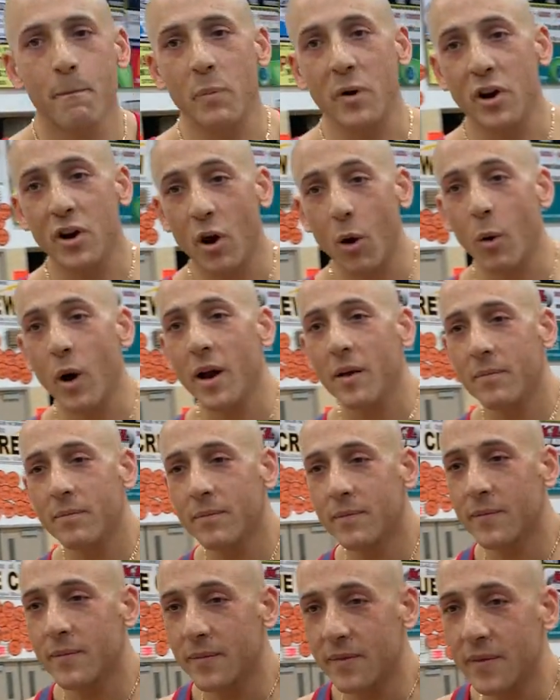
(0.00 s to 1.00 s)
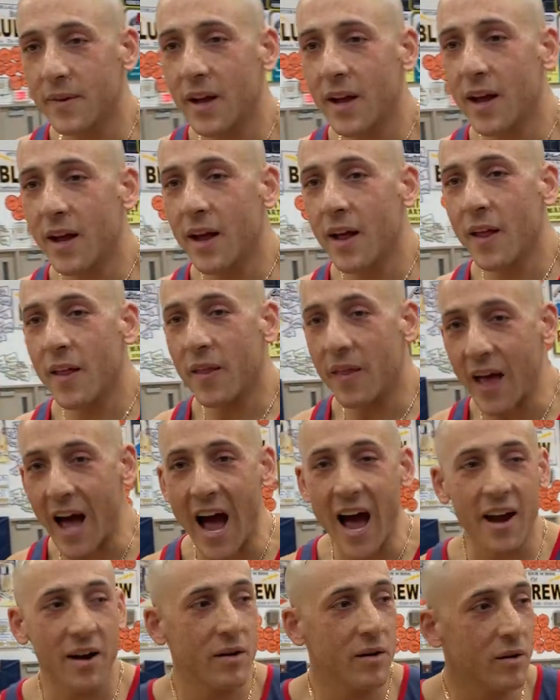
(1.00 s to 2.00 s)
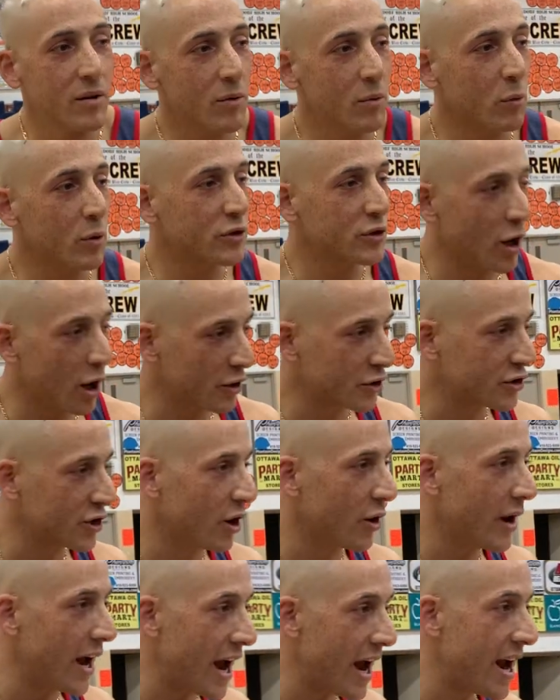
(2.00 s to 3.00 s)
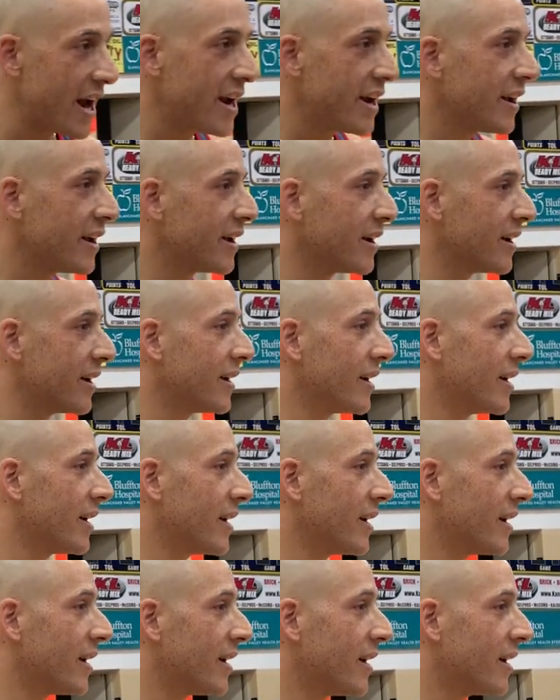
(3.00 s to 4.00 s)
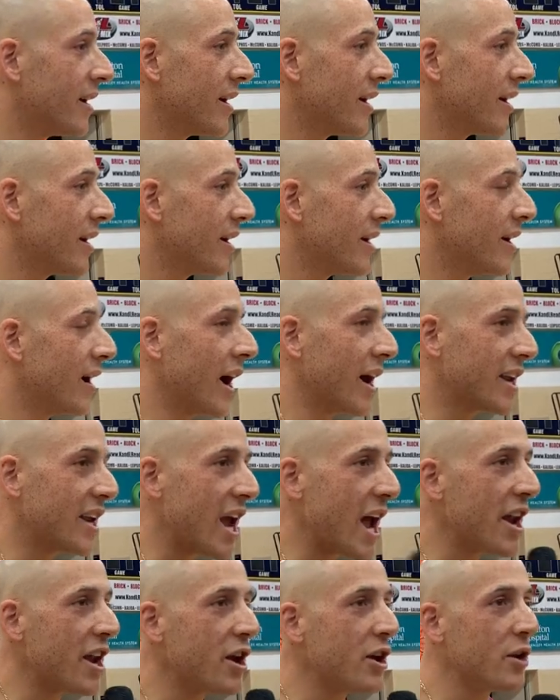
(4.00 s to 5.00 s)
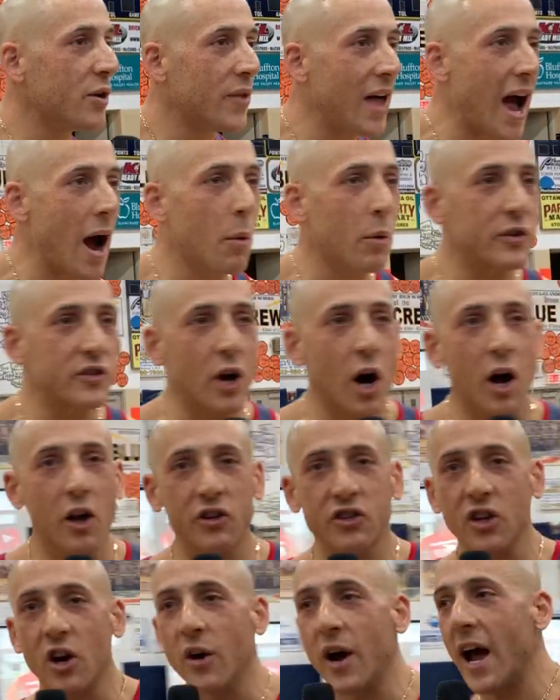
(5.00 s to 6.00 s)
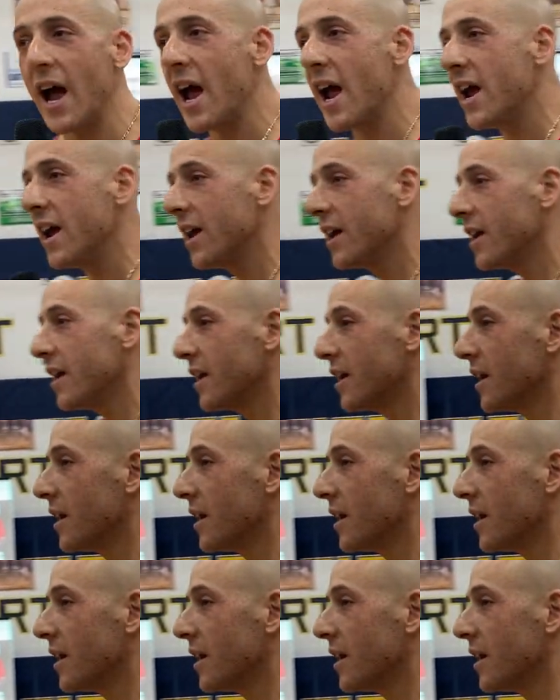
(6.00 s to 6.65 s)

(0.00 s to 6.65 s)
But you know what? That was also a. I can't hear you. That was also a.